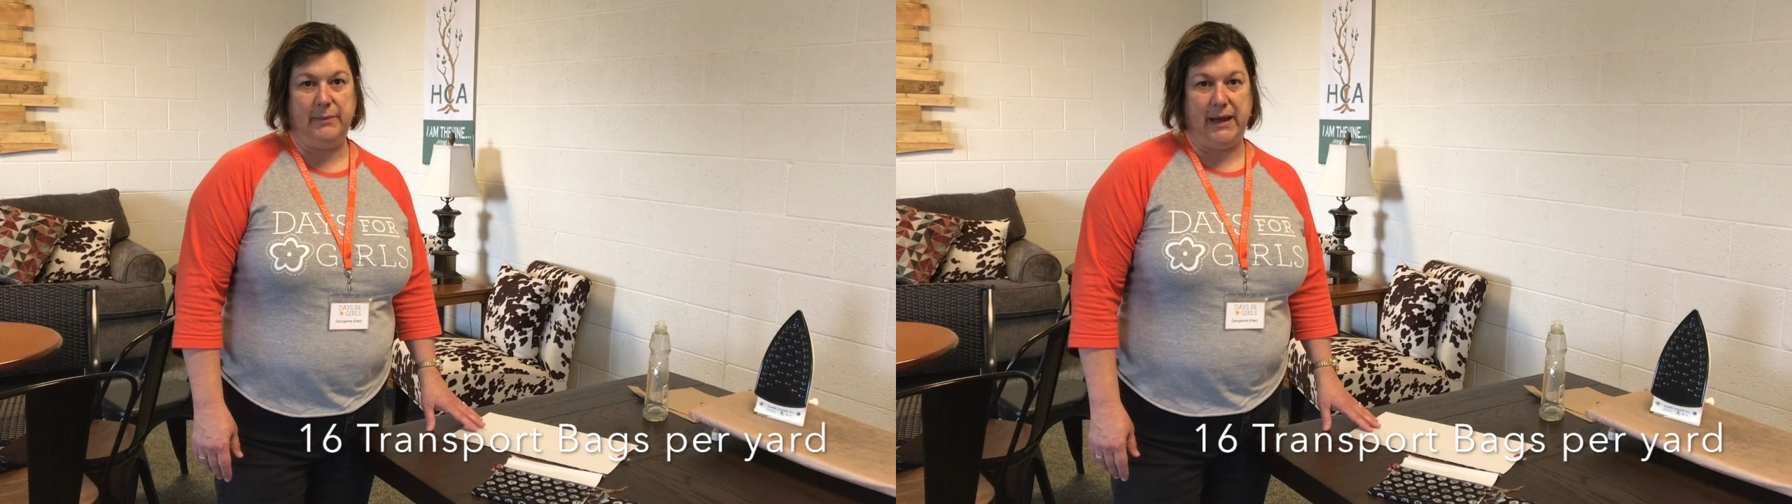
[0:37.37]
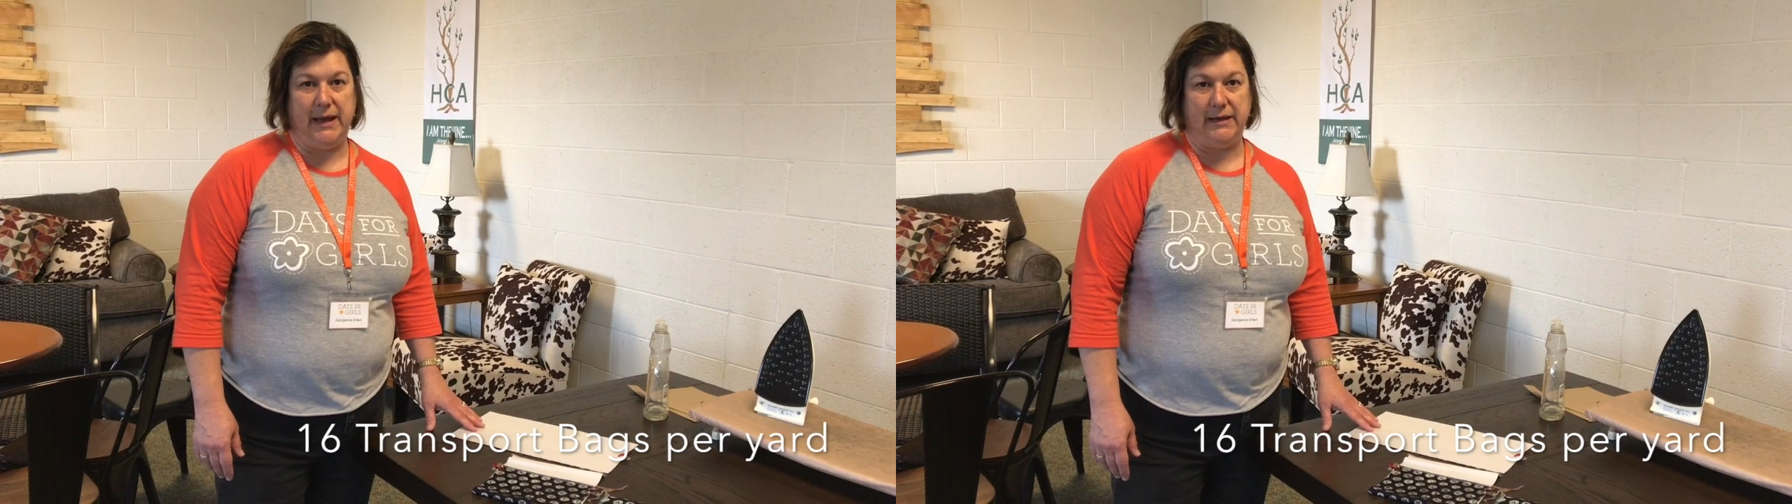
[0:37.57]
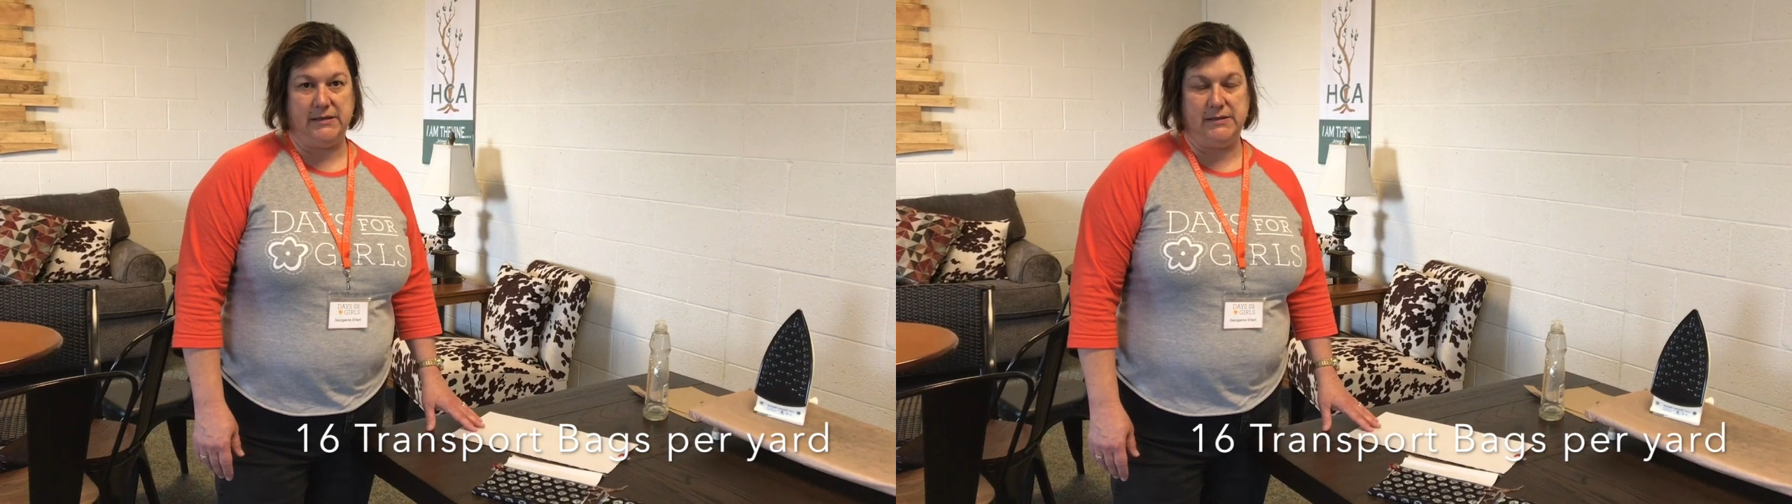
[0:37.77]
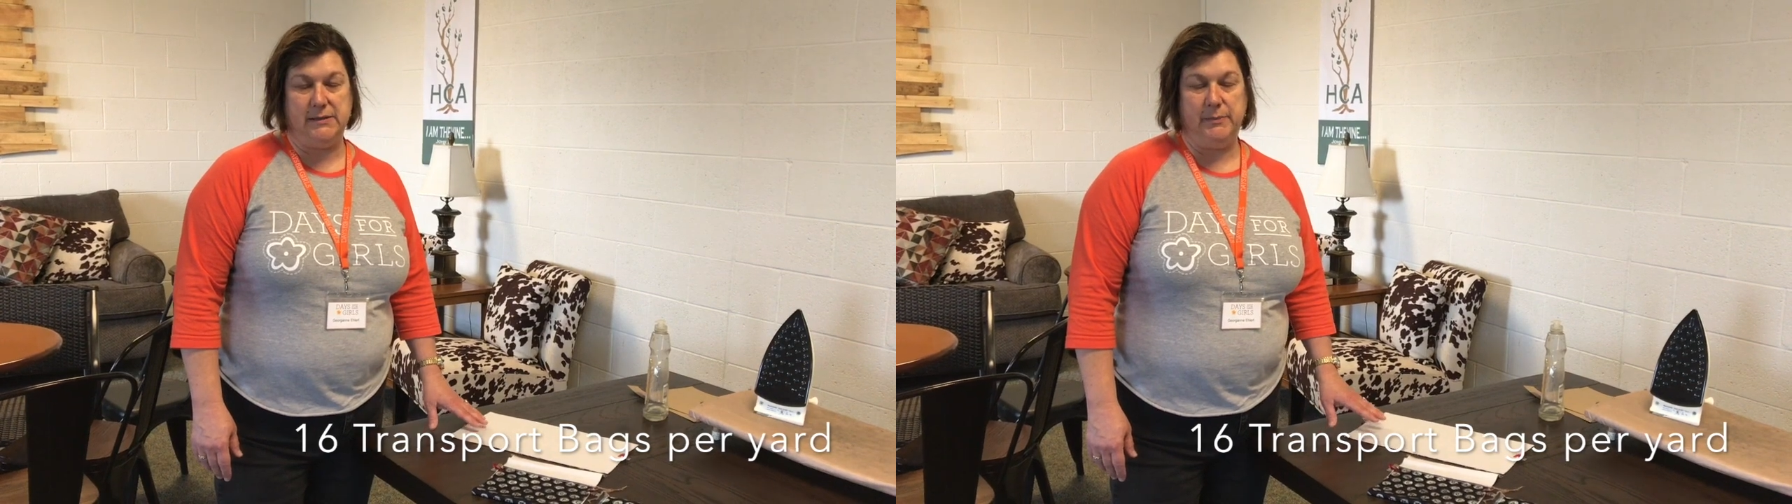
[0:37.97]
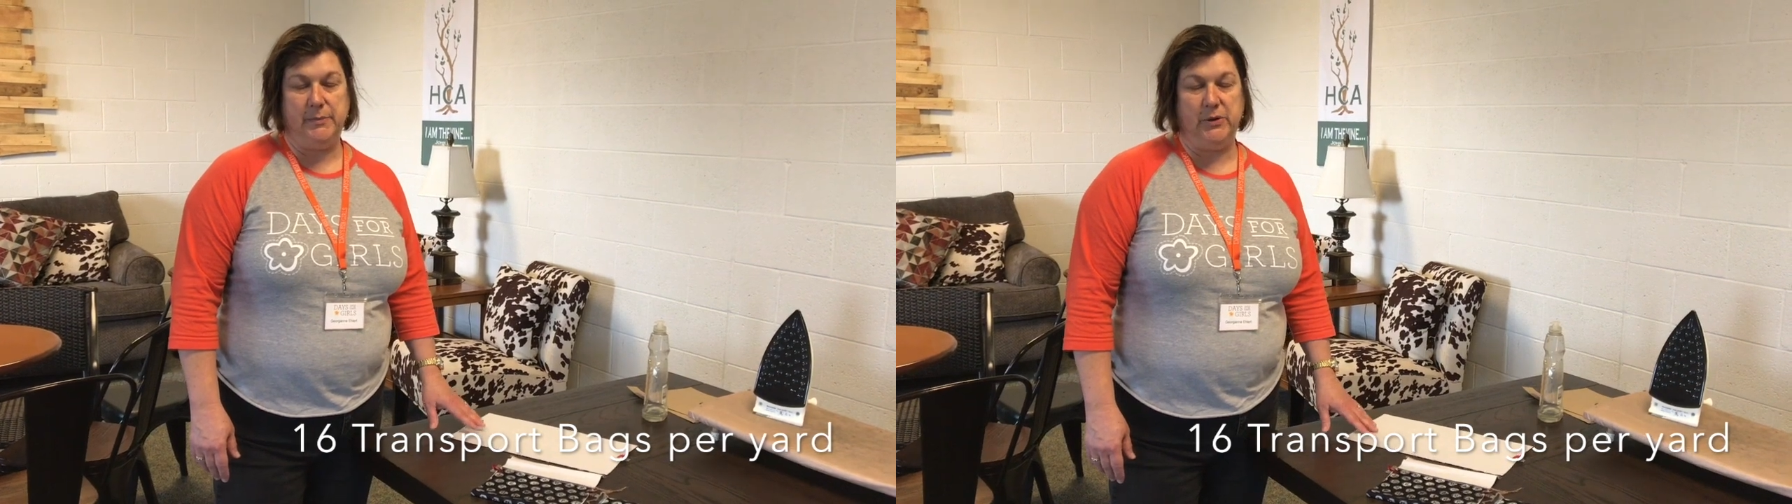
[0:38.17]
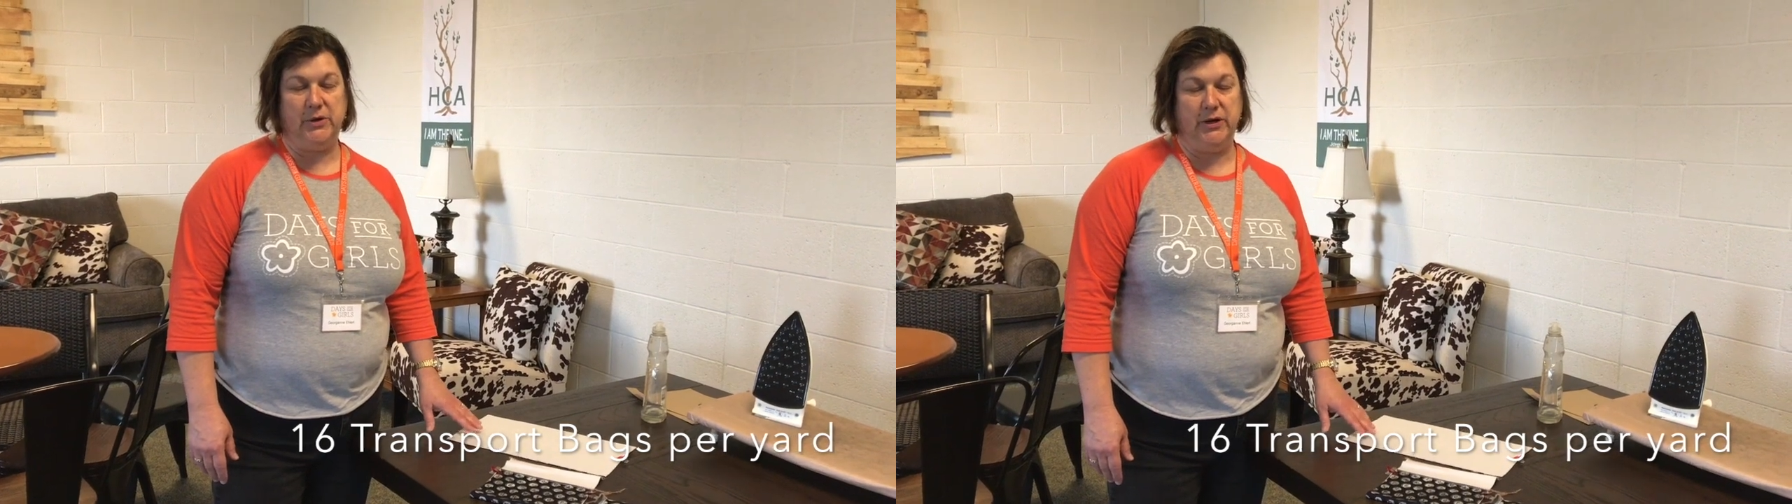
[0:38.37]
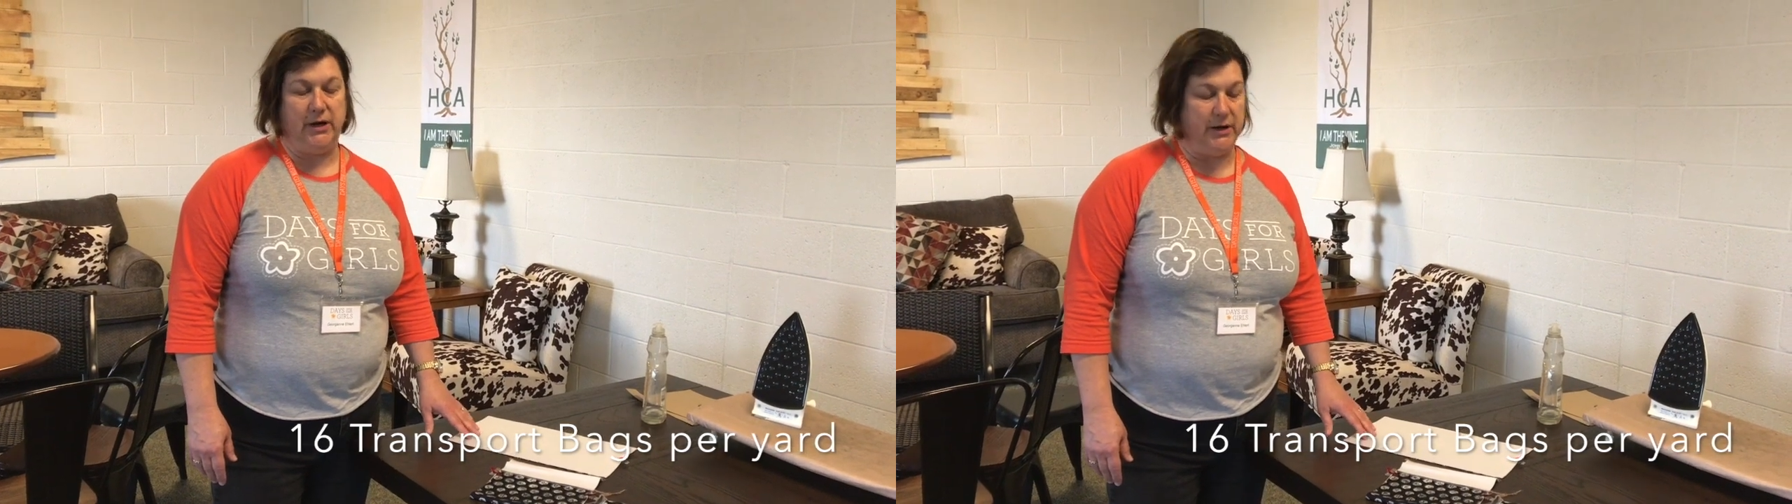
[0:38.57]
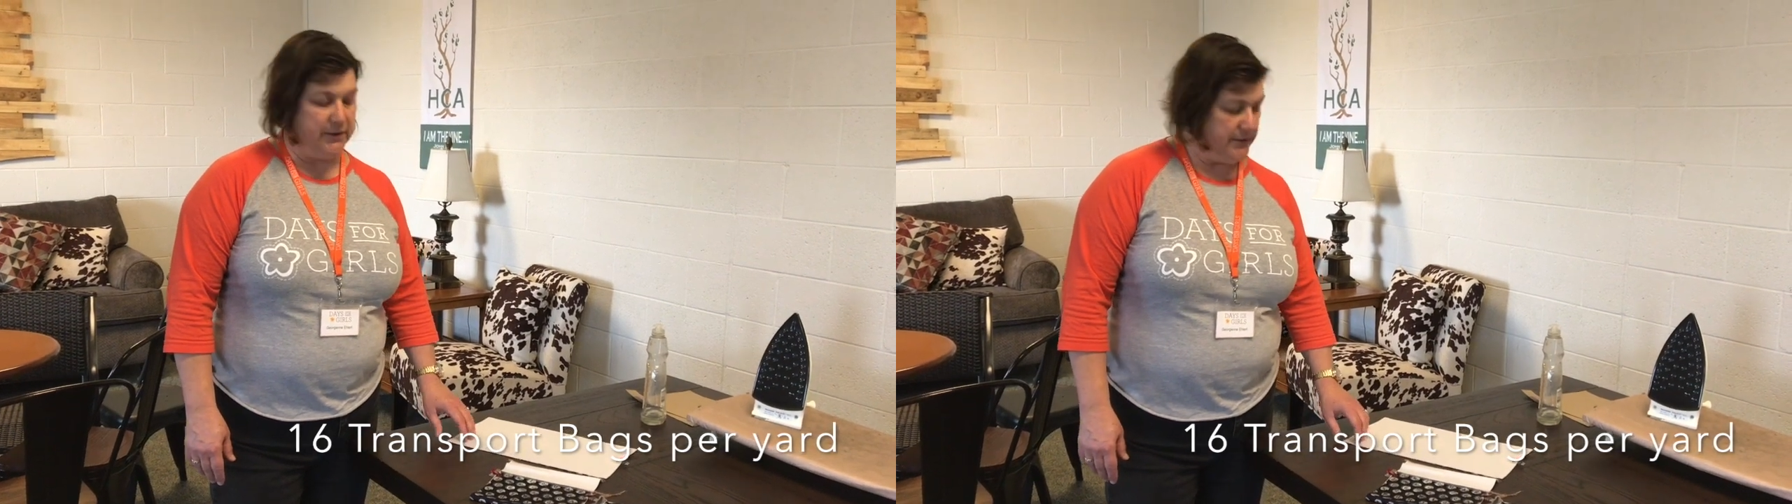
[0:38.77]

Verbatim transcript: bags per yard.